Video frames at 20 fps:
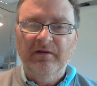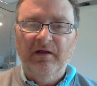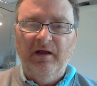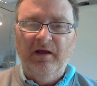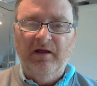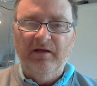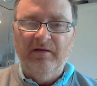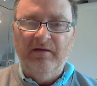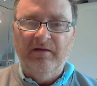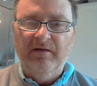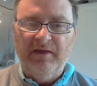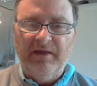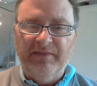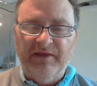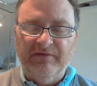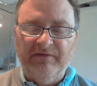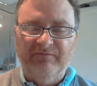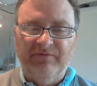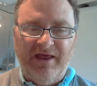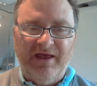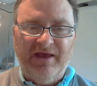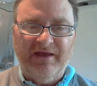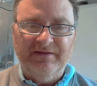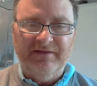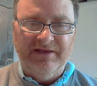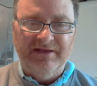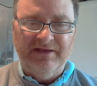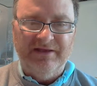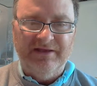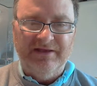and they
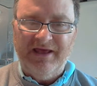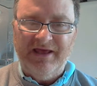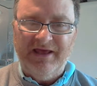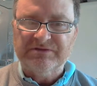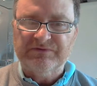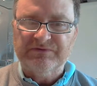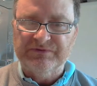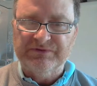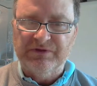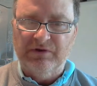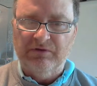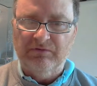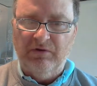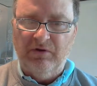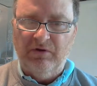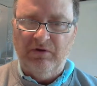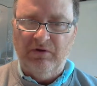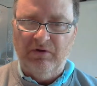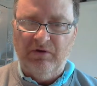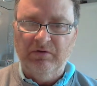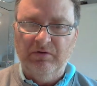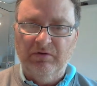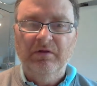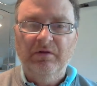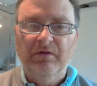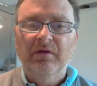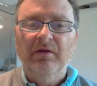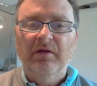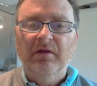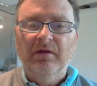last for so long.
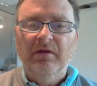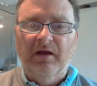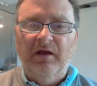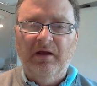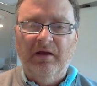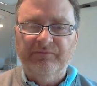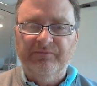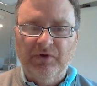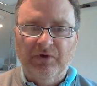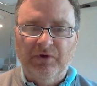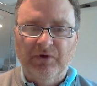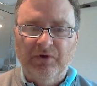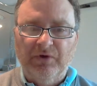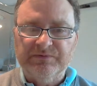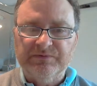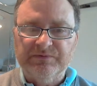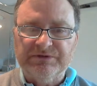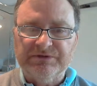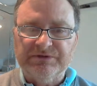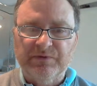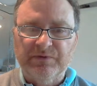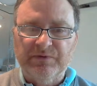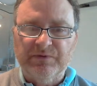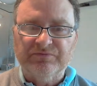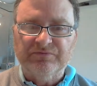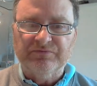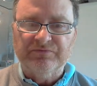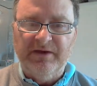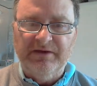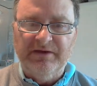I've got into a situation
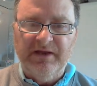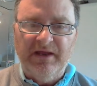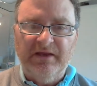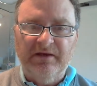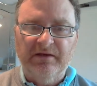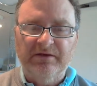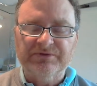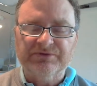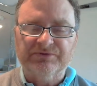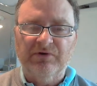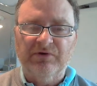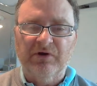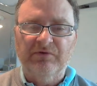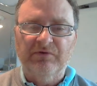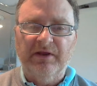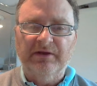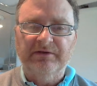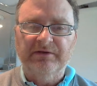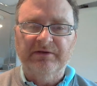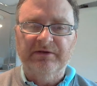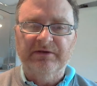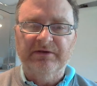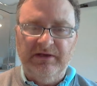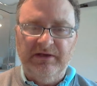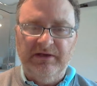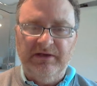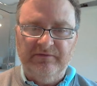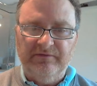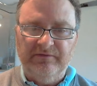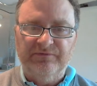where my nail has grown
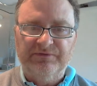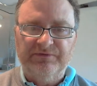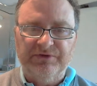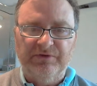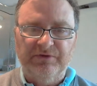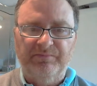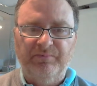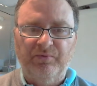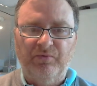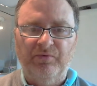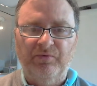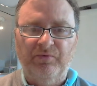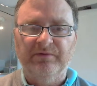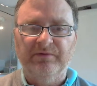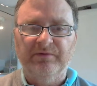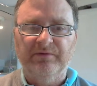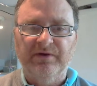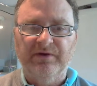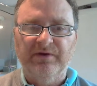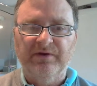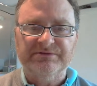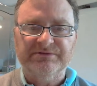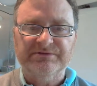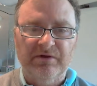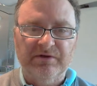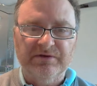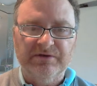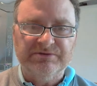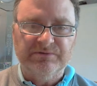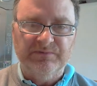underneath to the point where it
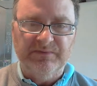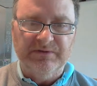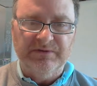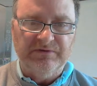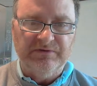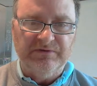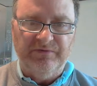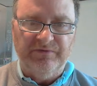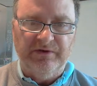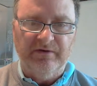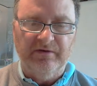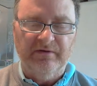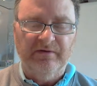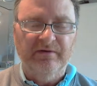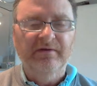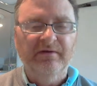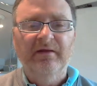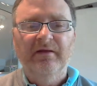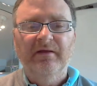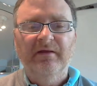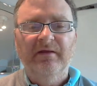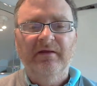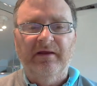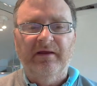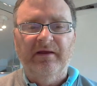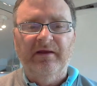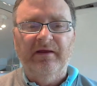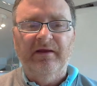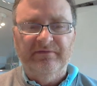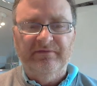starts to interfere,
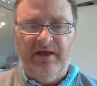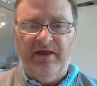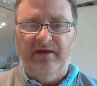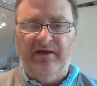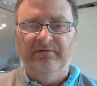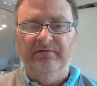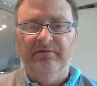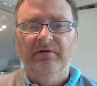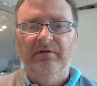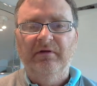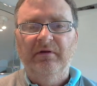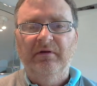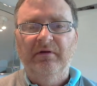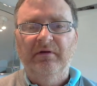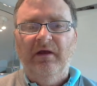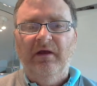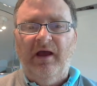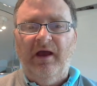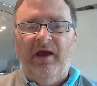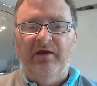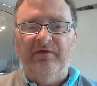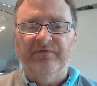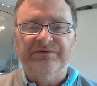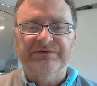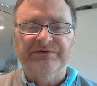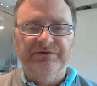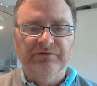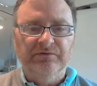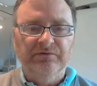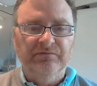and I then have
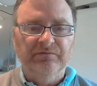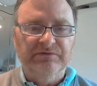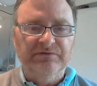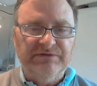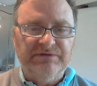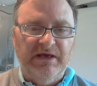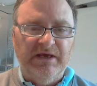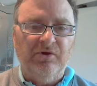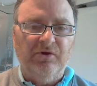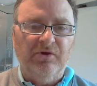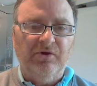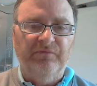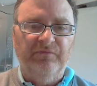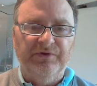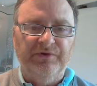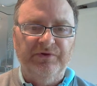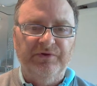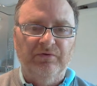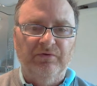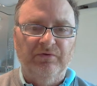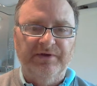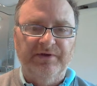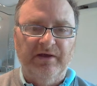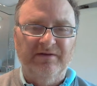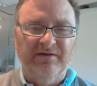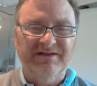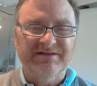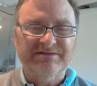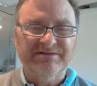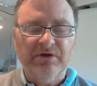to take off the old
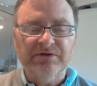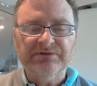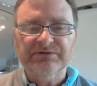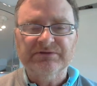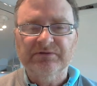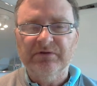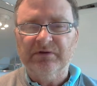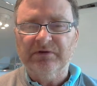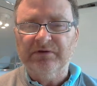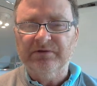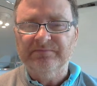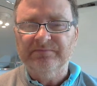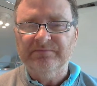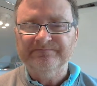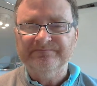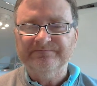nail. It starts to look